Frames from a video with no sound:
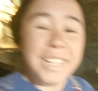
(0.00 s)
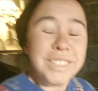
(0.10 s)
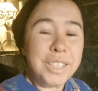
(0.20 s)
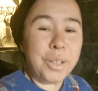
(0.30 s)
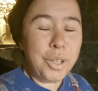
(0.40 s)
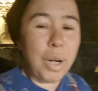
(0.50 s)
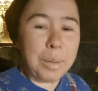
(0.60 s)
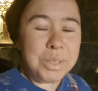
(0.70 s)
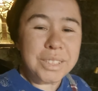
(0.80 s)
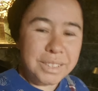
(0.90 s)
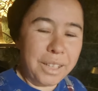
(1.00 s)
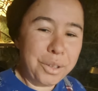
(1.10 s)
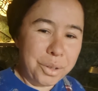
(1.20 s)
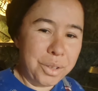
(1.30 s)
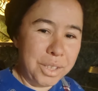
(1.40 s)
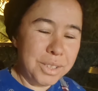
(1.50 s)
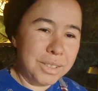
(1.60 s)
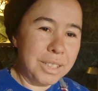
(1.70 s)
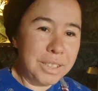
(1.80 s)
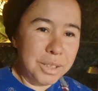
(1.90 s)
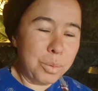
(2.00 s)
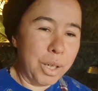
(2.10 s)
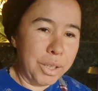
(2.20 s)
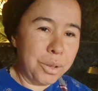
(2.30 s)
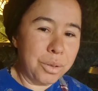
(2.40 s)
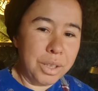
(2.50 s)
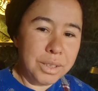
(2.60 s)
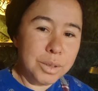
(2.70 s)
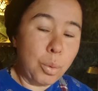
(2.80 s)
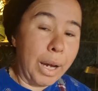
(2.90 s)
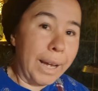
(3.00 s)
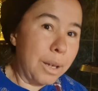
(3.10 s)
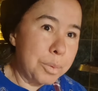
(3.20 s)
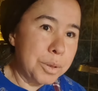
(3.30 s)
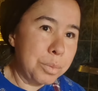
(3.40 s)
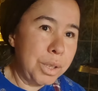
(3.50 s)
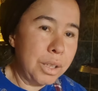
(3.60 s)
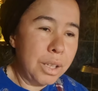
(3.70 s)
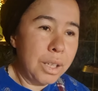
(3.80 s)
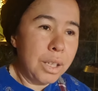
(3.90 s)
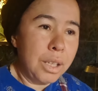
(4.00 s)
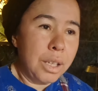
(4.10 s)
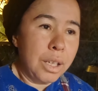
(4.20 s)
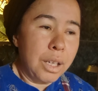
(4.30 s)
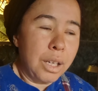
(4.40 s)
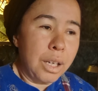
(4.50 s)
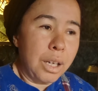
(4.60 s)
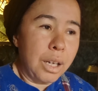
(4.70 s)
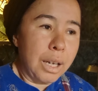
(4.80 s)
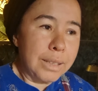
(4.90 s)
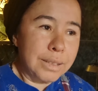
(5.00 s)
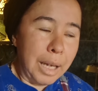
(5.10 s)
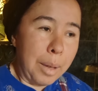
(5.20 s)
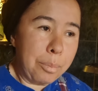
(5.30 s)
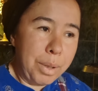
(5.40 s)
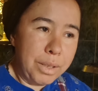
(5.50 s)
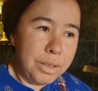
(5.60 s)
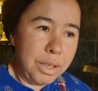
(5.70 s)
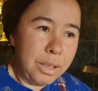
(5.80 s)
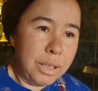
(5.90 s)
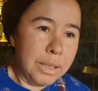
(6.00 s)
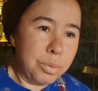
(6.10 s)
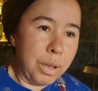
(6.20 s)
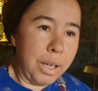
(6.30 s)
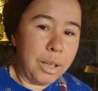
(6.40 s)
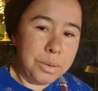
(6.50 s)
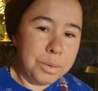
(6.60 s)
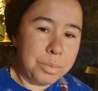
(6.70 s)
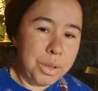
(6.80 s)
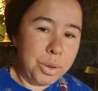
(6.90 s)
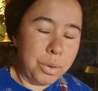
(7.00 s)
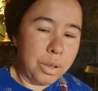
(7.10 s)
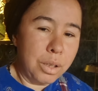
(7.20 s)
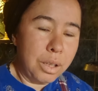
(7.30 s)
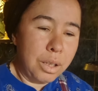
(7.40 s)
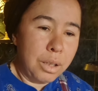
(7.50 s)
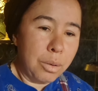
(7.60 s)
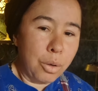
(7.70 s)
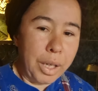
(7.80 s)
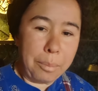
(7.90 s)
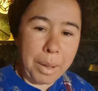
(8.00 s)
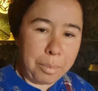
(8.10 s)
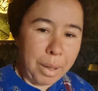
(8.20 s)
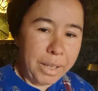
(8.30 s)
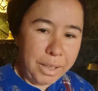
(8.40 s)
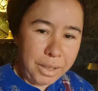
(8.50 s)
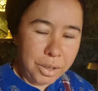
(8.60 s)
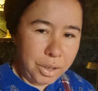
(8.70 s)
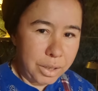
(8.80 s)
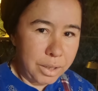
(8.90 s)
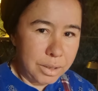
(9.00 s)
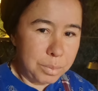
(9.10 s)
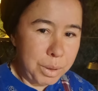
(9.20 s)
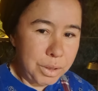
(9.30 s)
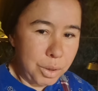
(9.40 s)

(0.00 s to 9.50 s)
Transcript: So no, I'm just telling you this is what I do. This is what helps me. As I'm busy, that's what helps me to, okay, my body here on earth is busy